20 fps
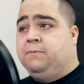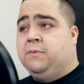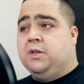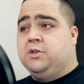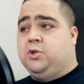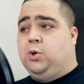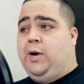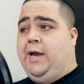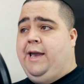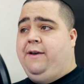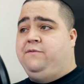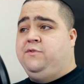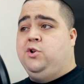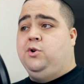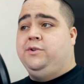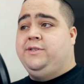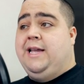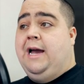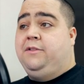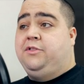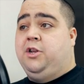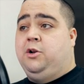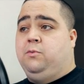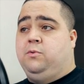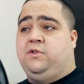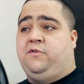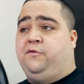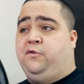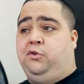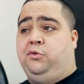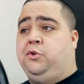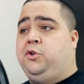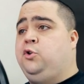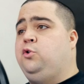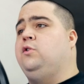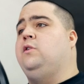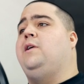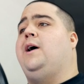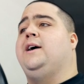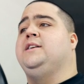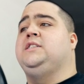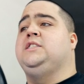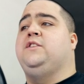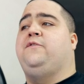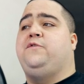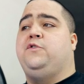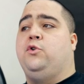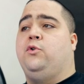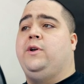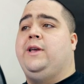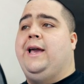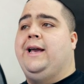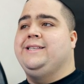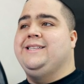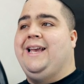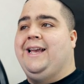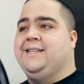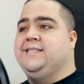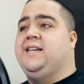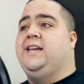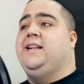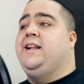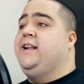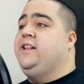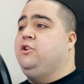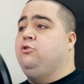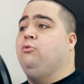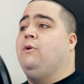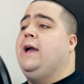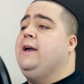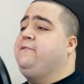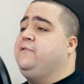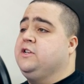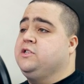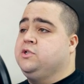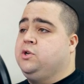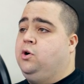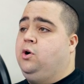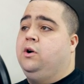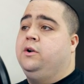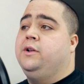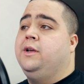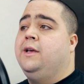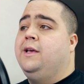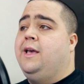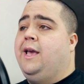So I have no doubt that it was fully utilizing the Fury X and 1080 graphics card.